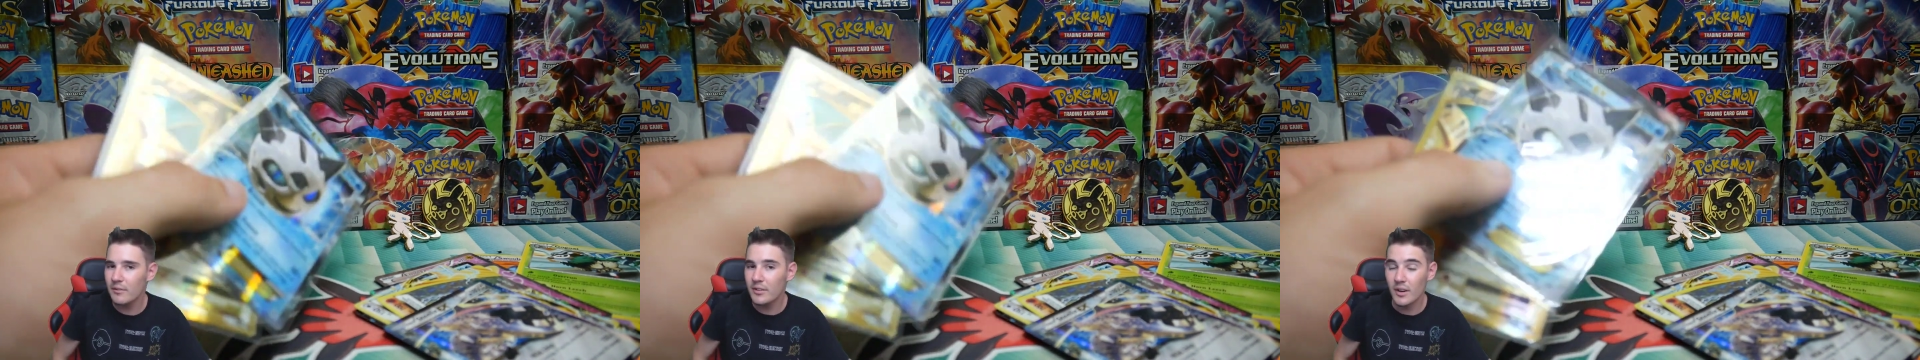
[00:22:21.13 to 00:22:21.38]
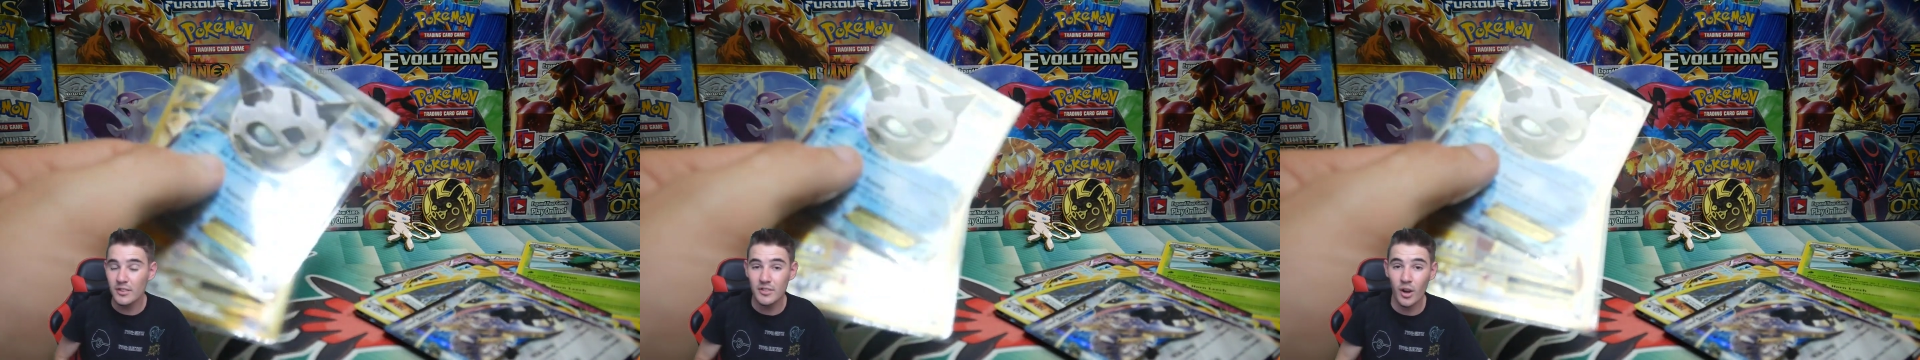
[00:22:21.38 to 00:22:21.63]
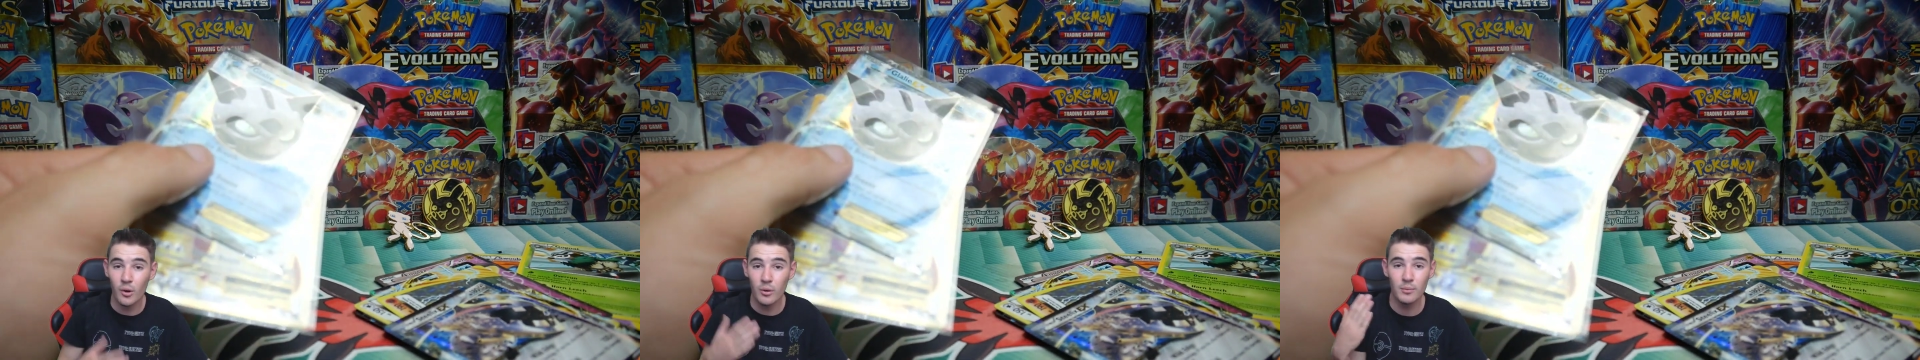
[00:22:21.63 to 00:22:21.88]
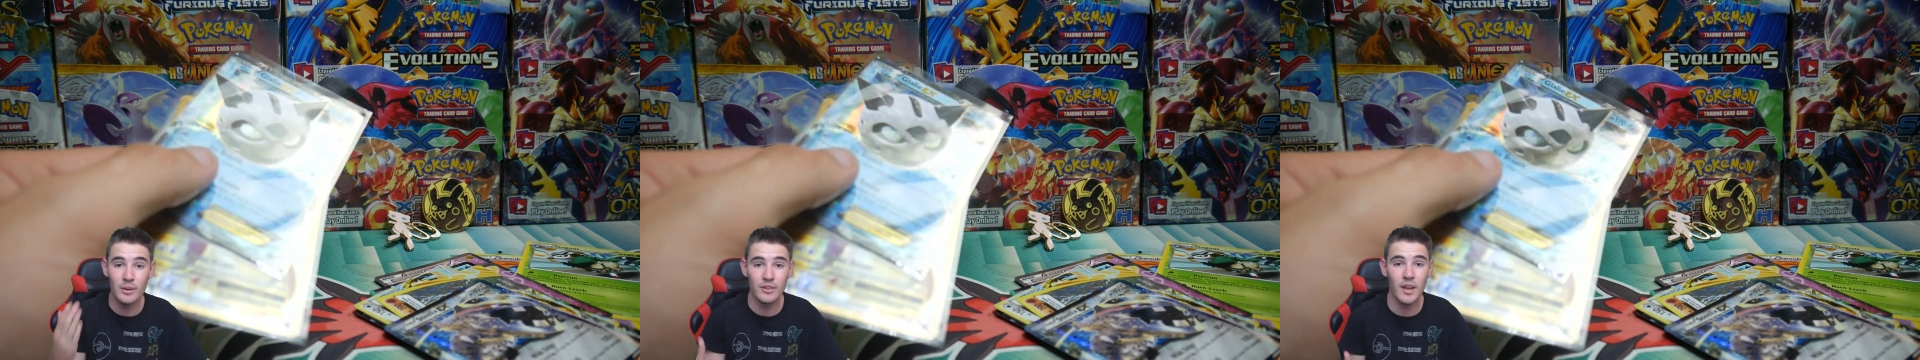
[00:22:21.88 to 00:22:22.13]
if you guys don't want
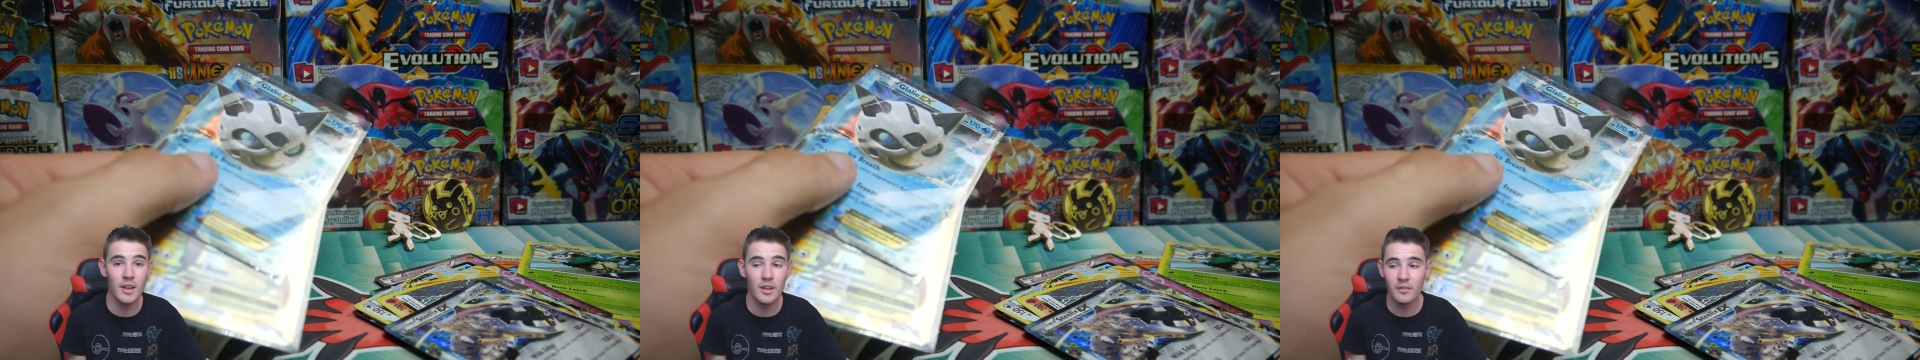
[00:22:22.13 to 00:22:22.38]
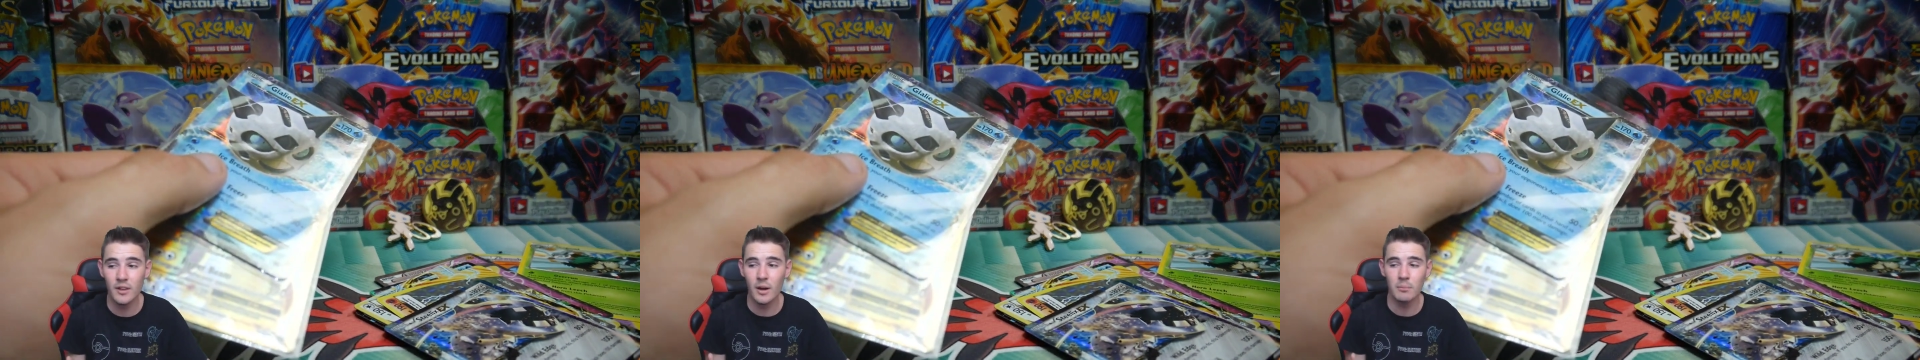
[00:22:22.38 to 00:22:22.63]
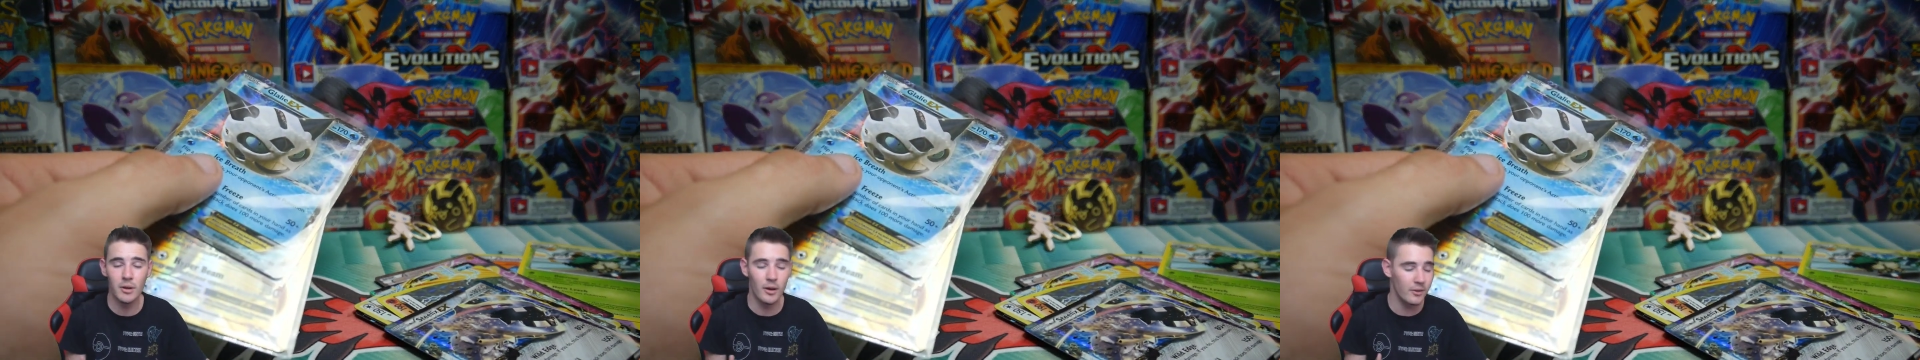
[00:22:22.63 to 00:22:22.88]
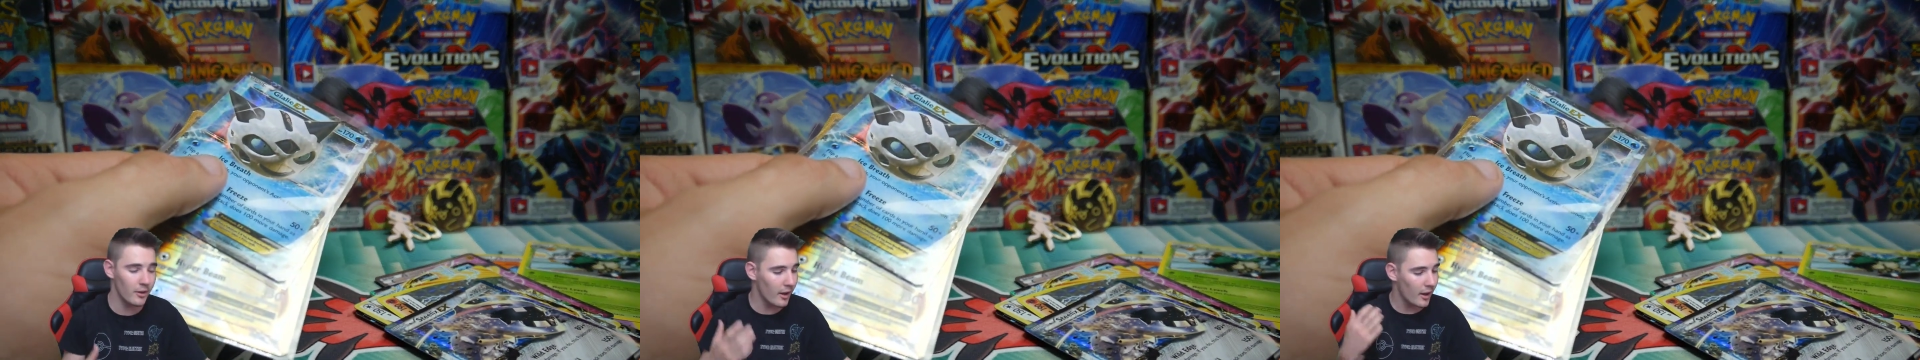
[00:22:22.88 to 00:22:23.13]
to miss any of the
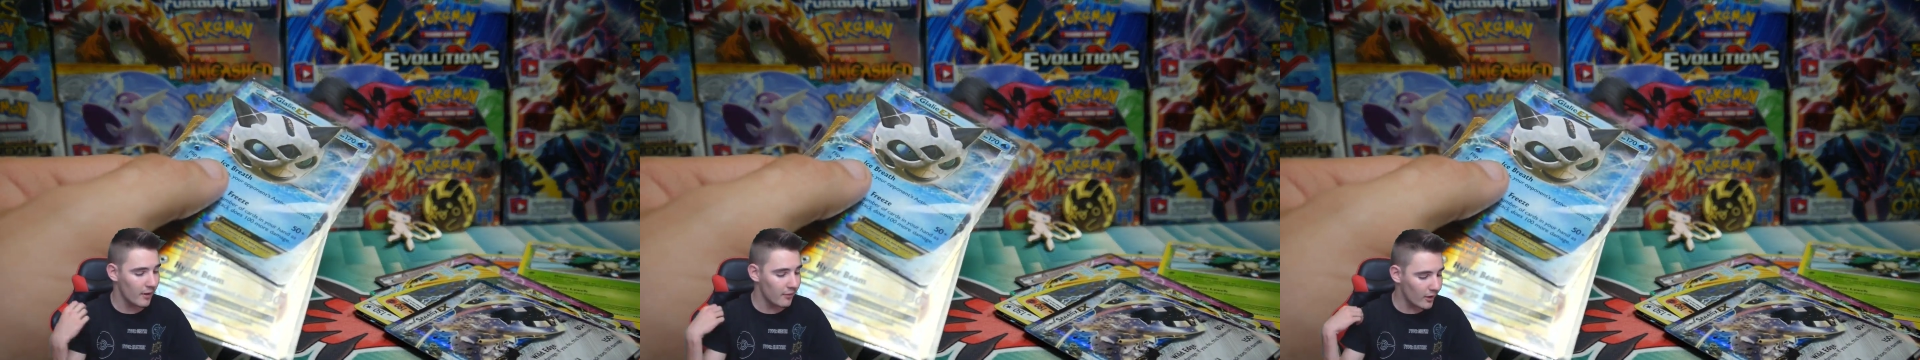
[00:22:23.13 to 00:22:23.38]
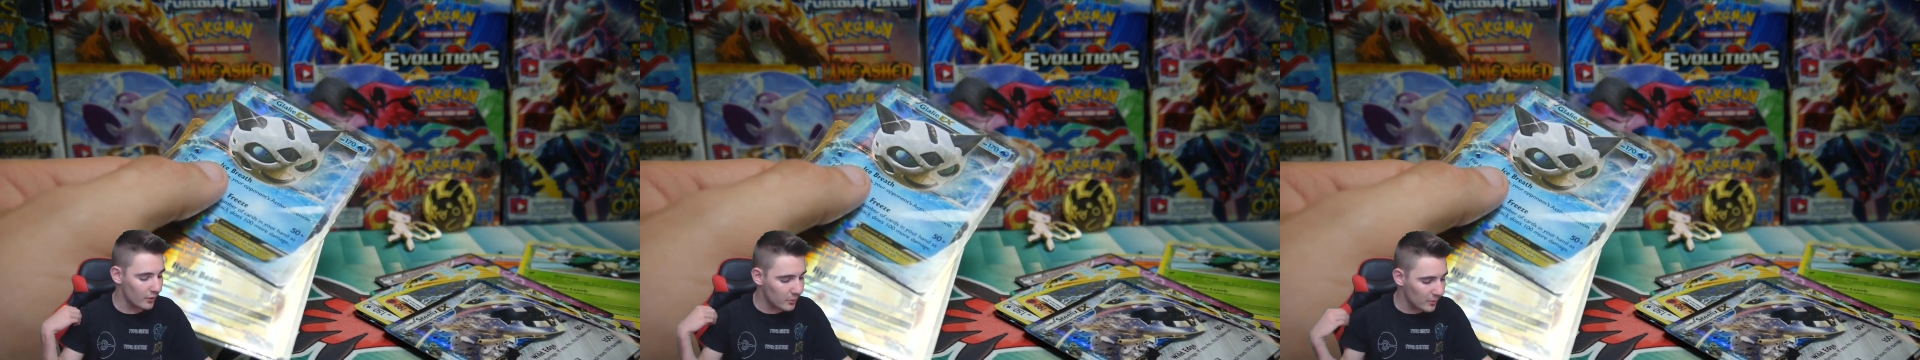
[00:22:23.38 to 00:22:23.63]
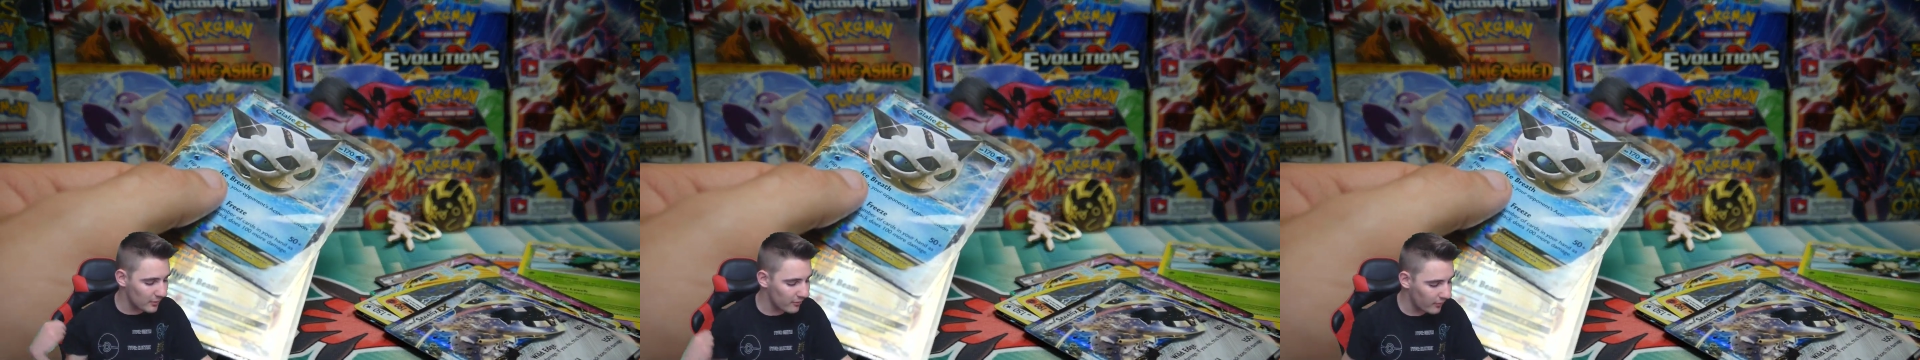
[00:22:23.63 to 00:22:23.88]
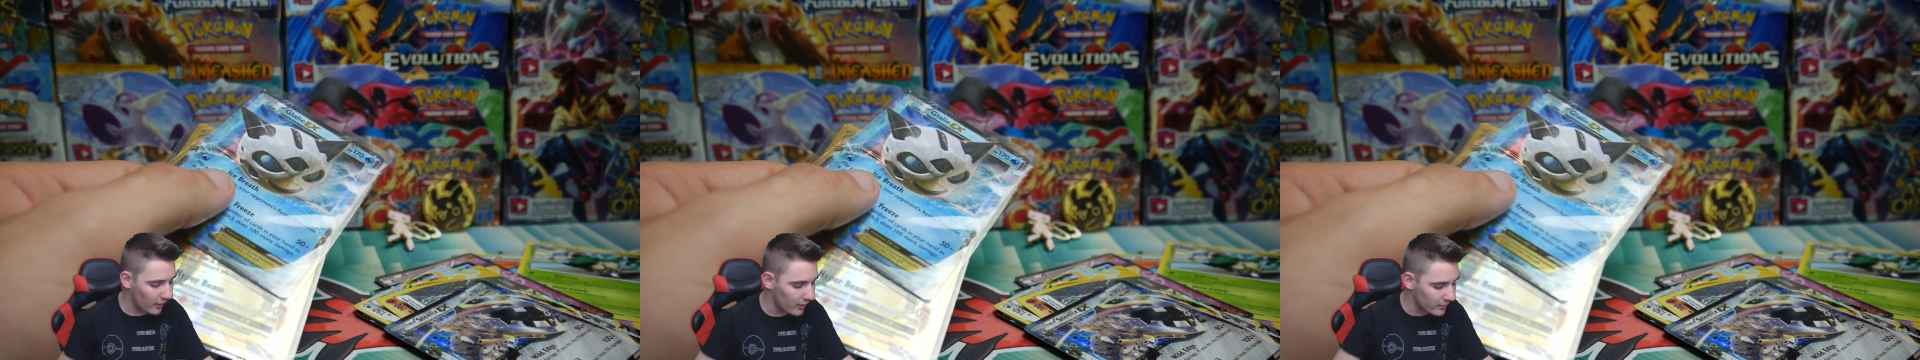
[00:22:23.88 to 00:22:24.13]
uploads, if you guys want to be
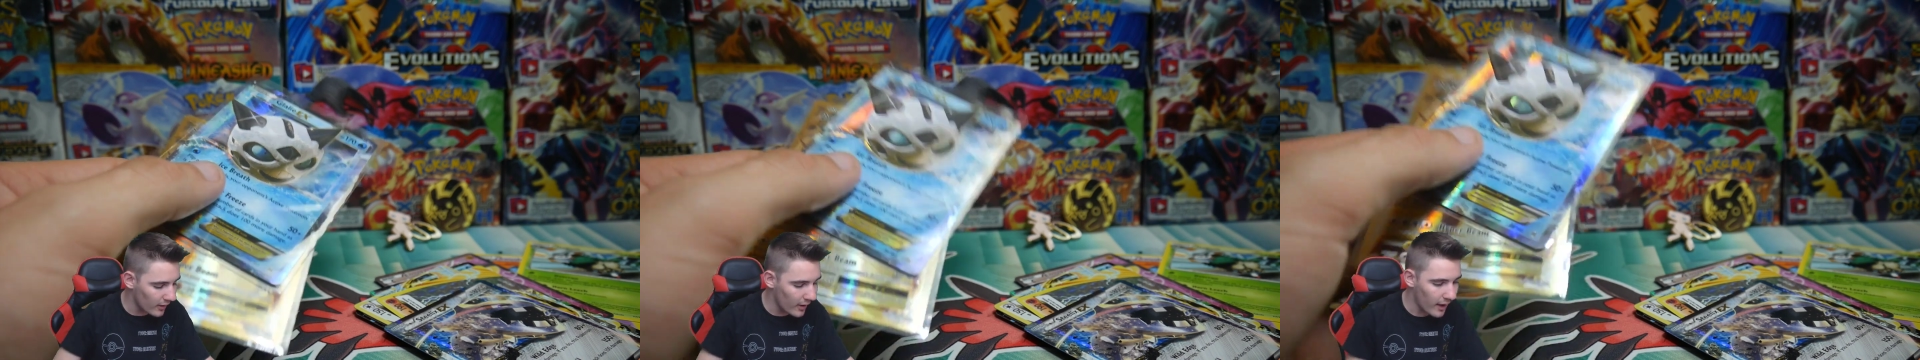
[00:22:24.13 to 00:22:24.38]
first.